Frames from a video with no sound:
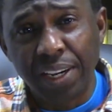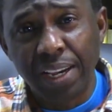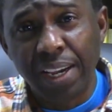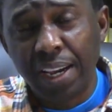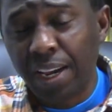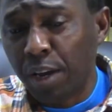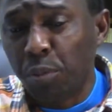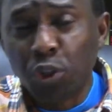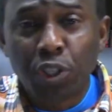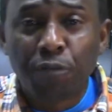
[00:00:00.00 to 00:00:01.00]
And
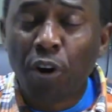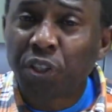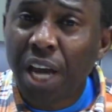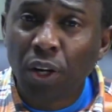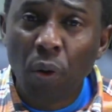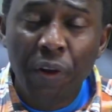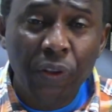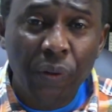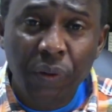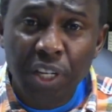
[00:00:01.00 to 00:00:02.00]
most of us are going
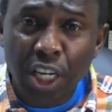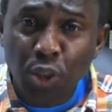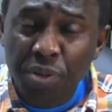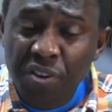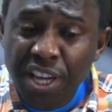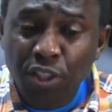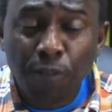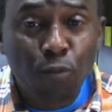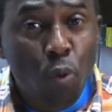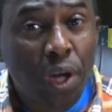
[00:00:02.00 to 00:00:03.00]
through the experience of
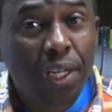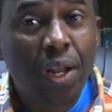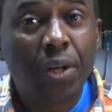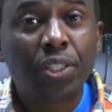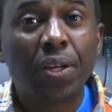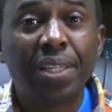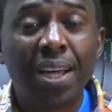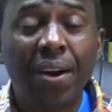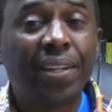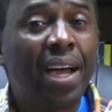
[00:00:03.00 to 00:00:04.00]
one loss or the
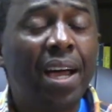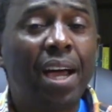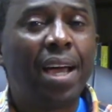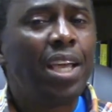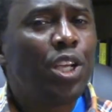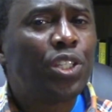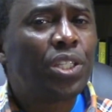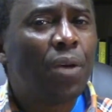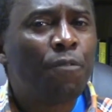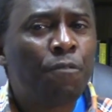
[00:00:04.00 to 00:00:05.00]
other. Is
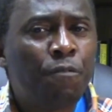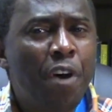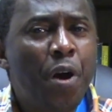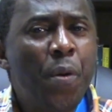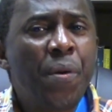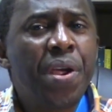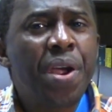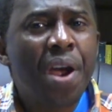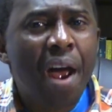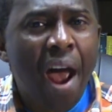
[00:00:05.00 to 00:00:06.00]
very
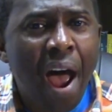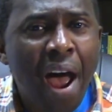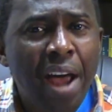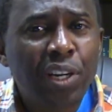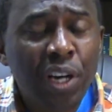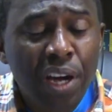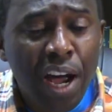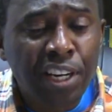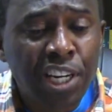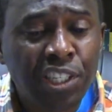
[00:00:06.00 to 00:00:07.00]
hard and
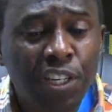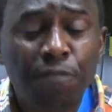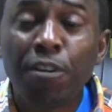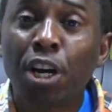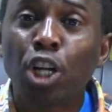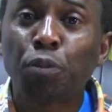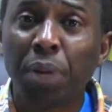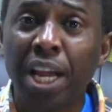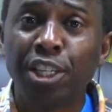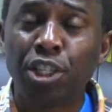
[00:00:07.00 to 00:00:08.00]
a difficult
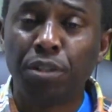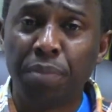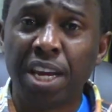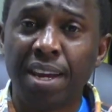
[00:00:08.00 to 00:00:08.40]
place to be